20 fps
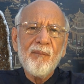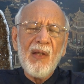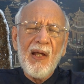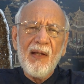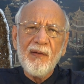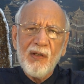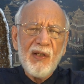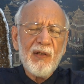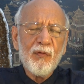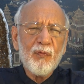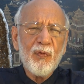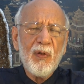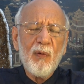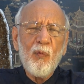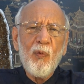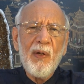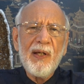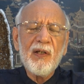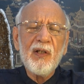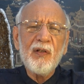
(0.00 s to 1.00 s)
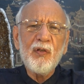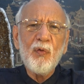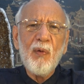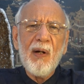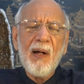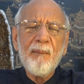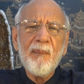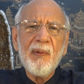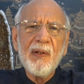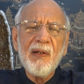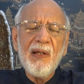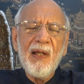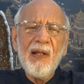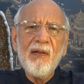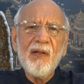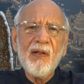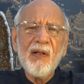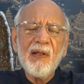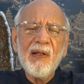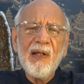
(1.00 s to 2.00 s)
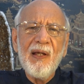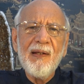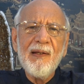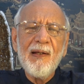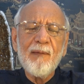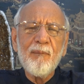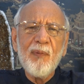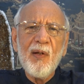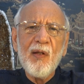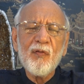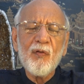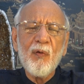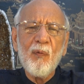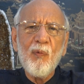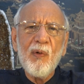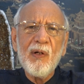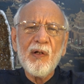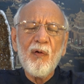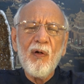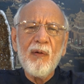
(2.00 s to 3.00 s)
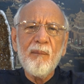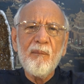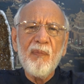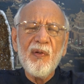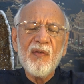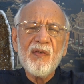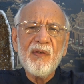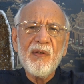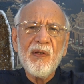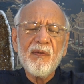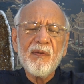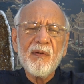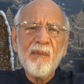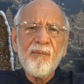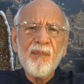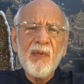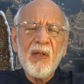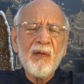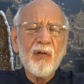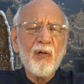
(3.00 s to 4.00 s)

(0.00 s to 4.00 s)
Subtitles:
And this will waken you up again and again at place of work or in business.